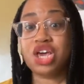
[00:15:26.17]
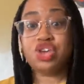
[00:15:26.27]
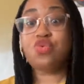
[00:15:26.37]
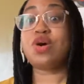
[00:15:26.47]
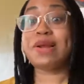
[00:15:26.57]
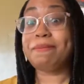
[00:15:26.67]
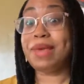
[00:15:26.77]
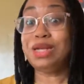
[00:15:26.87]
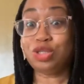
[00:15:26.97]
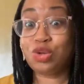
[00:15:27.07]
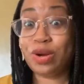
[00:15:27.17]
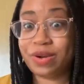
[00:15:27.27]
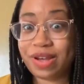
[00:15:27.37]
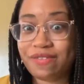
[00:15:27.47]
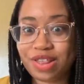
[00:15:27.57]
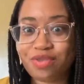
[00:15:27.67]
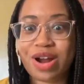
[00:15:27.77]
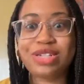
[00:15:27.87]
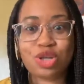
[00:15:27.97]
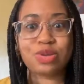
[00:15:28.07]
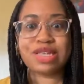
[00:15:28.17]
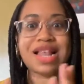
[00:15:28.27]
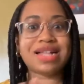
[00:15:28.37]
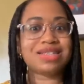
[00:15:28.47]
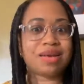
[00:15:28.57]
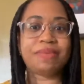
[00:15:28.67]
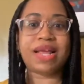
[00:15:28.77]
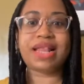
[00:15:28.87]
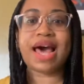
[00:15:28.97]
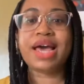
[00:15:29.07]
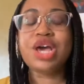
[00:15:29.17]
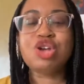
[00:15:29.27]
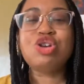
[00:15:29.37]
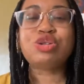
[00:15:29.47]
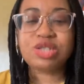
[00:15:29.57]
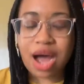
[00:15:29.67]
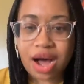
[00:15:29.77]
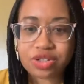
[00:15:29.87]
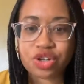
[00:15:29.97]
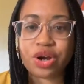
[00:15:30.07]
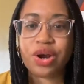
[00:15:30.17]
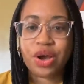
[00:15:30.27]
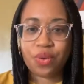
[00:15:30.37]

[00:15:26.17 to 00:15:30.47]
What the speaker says: you want to make sure you're giving the right dose, and that's something that your doctor,